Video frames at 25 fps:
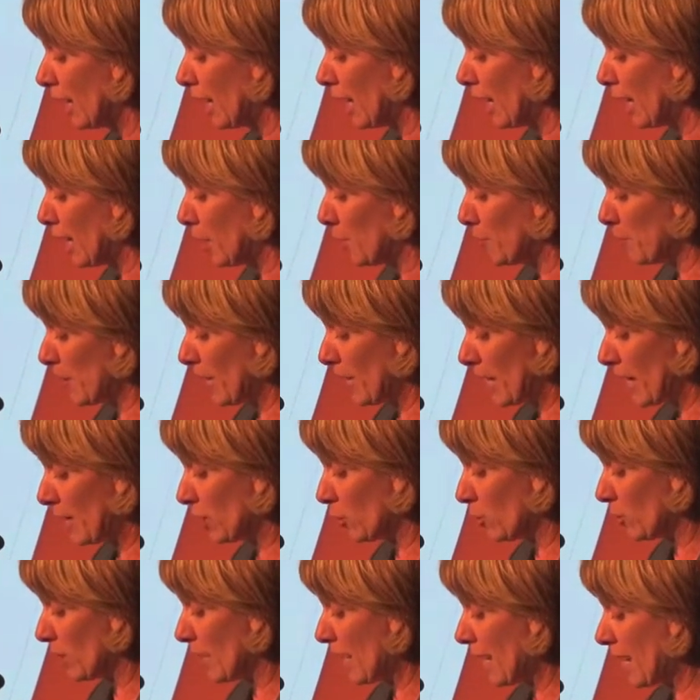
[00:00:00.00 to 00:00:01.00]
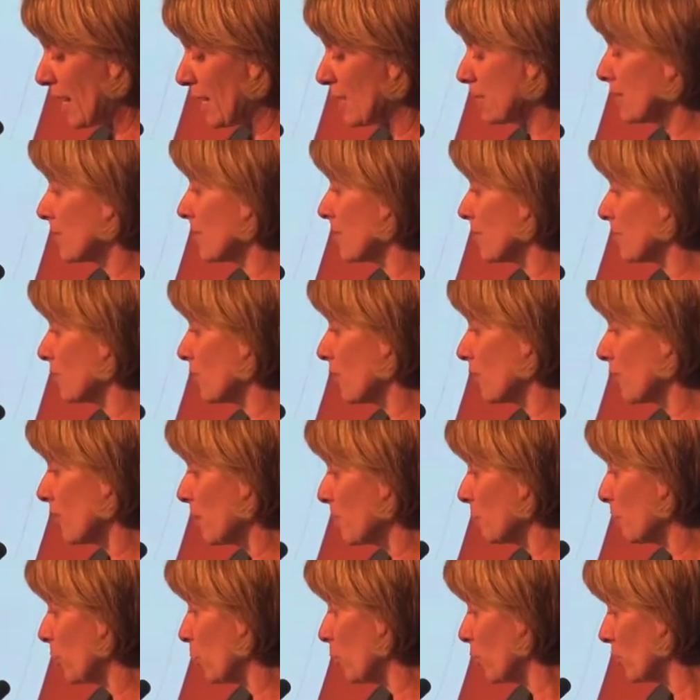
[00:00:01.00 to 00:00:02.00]
um, and adequate housing is very
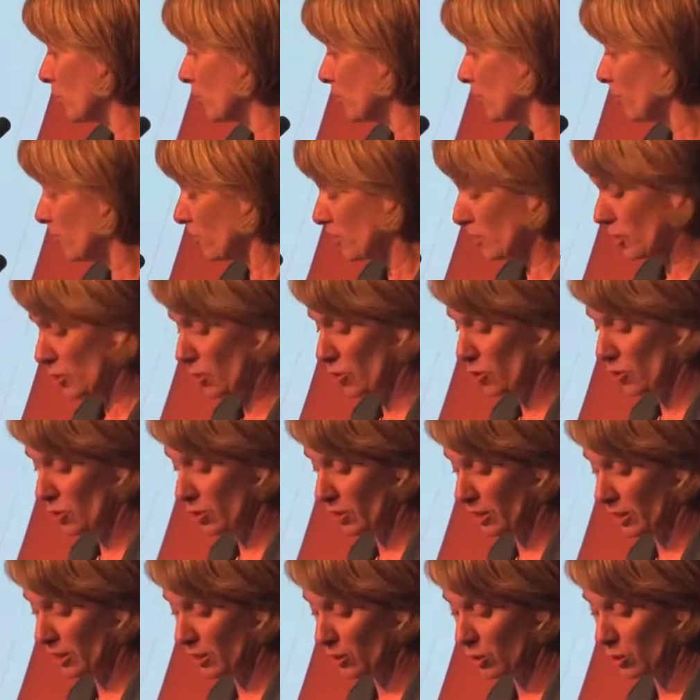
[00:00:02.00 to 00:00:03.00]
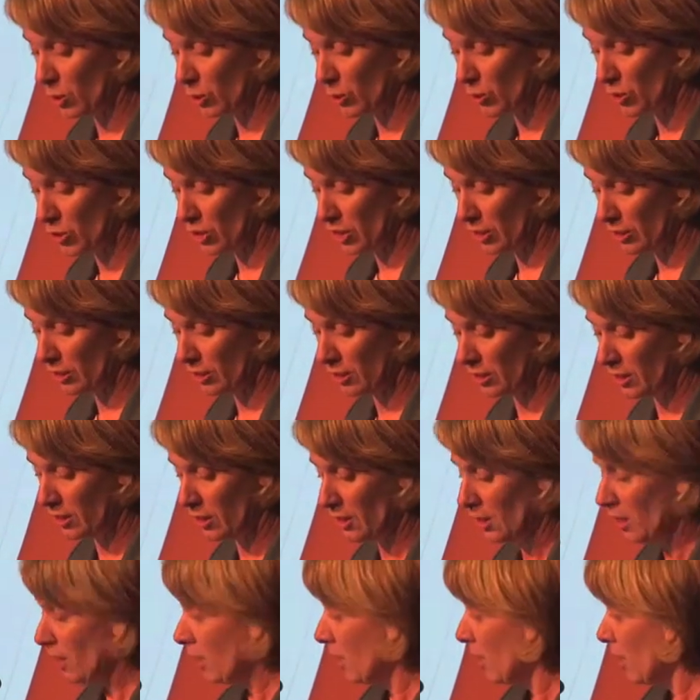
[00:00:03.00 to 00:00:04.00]
important for social inclusion.
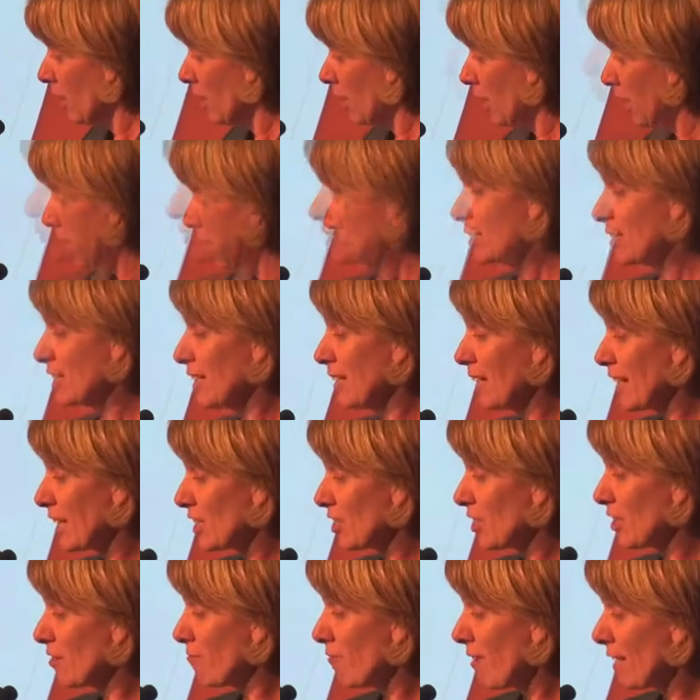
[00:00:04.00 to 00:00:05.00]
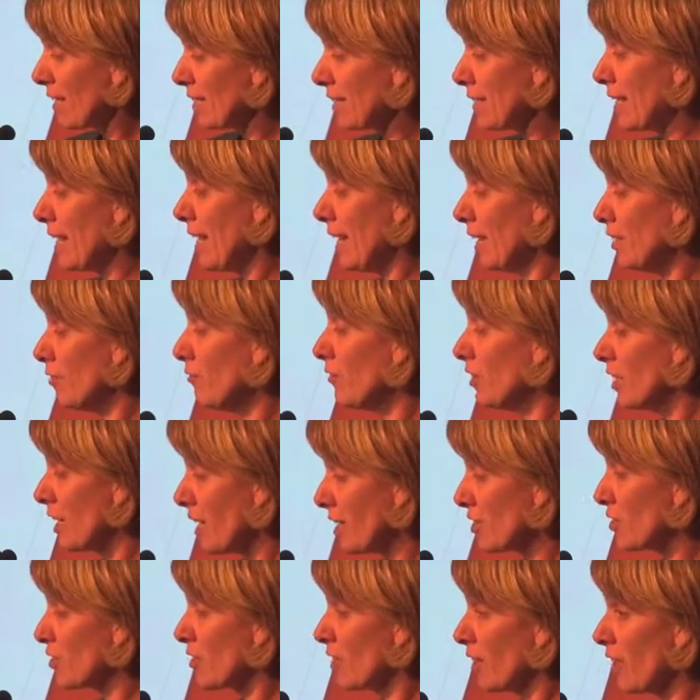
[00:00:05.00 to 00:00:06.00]
Queensland um, actually ranks ahead of the
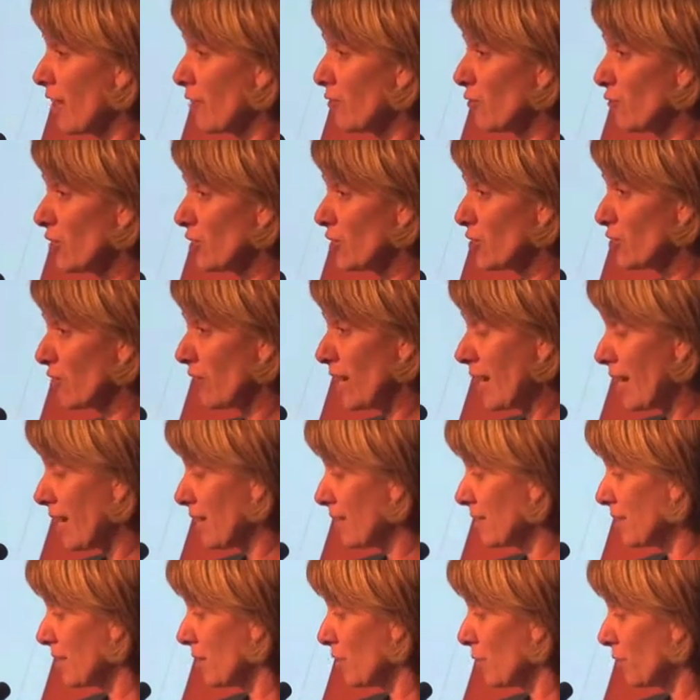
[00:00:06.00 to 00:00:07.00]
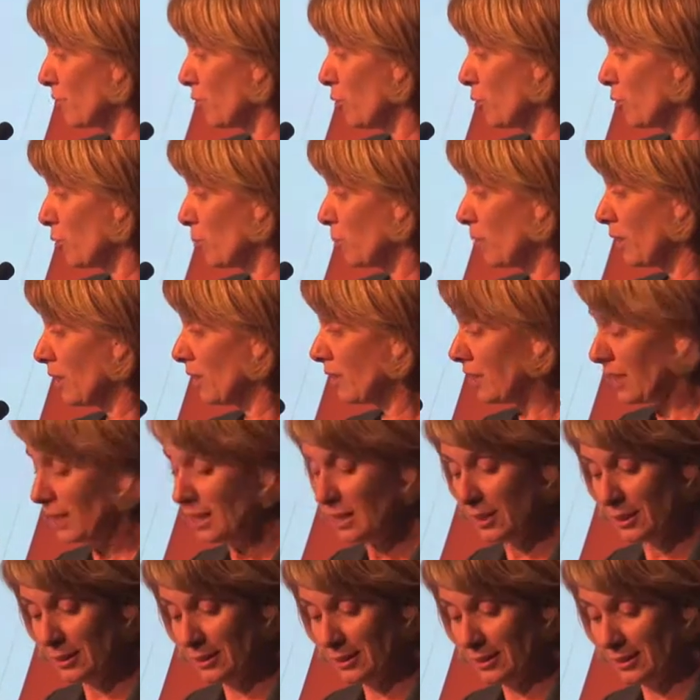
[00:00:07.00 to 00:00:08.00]
national average for housing
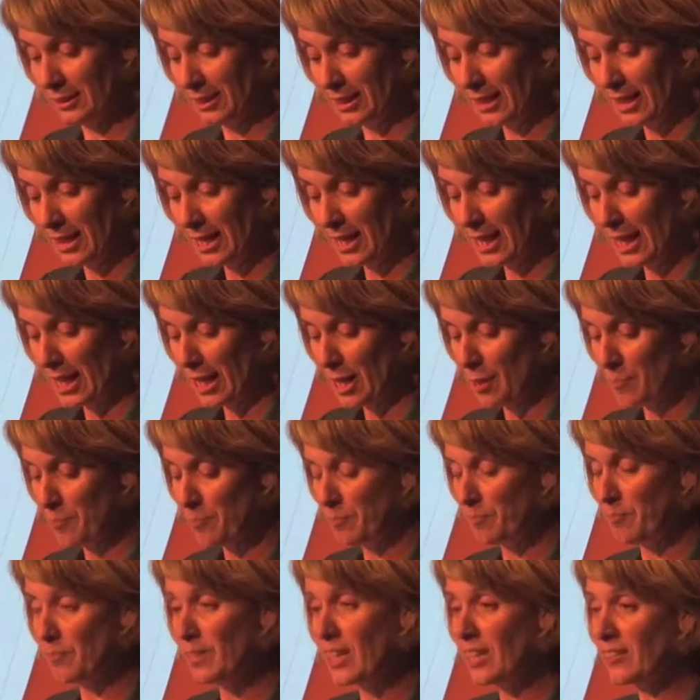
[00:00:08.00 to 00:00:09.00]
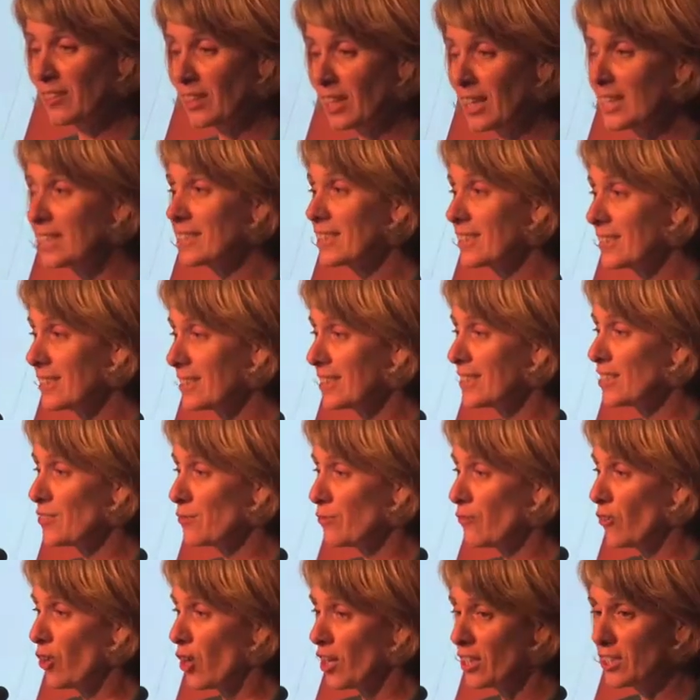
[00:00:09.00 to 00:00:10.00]
affordability. Um, nonetheless, it is
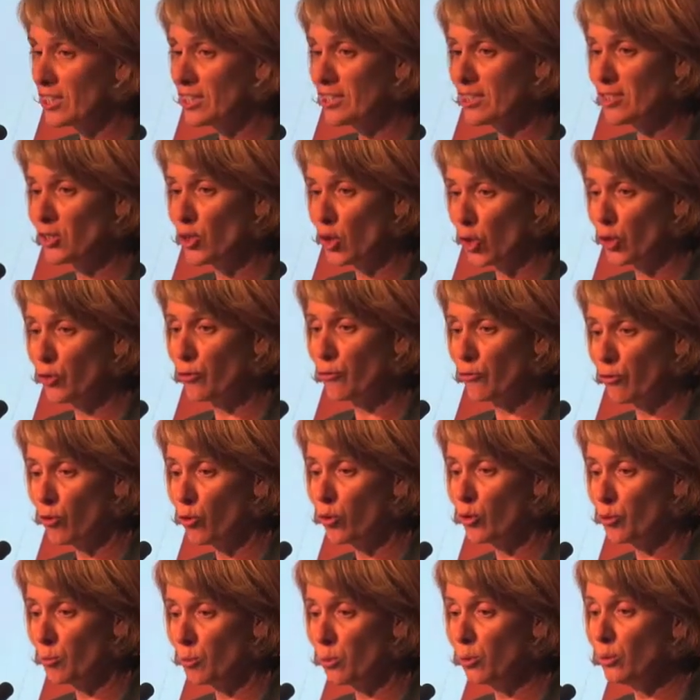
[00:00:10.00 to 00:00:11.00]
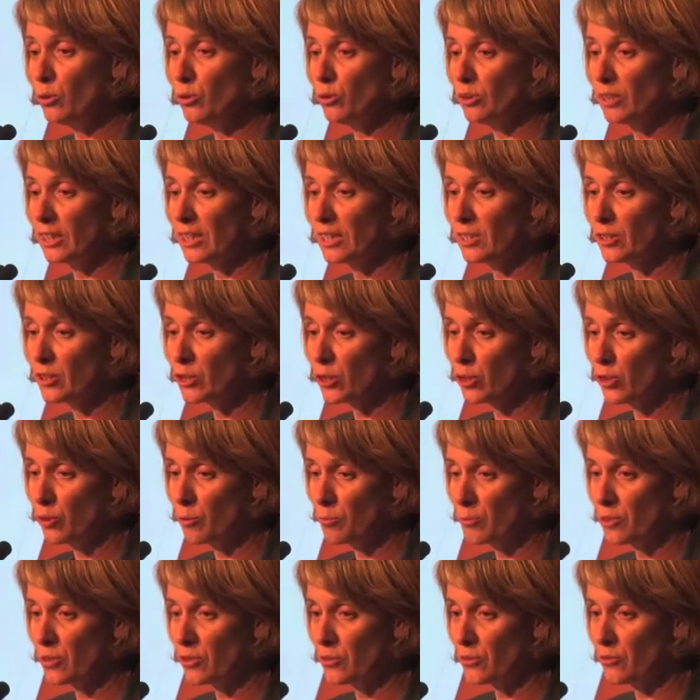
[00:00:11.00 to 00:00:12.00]
defined as non-affordable in
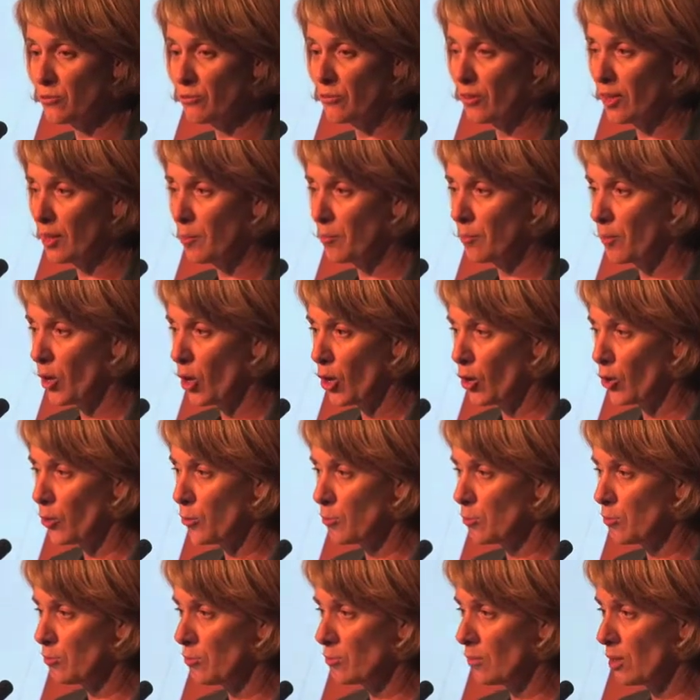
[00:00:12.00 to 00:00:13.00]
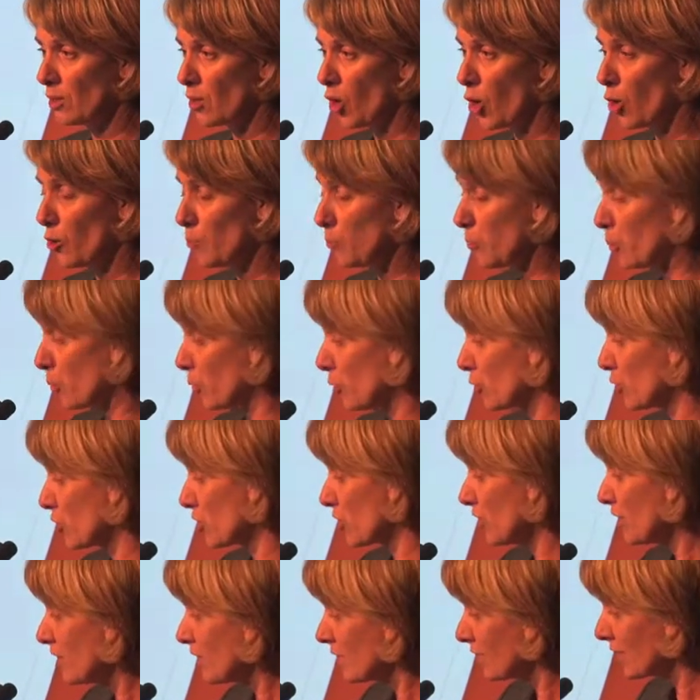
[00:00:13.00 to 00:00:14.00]
terms of um, home, home
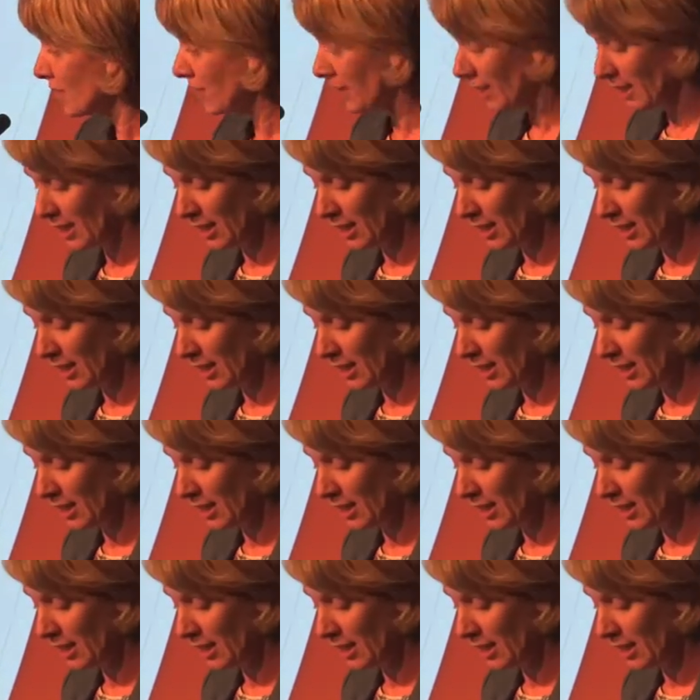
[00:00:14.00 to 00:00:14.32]
purchase.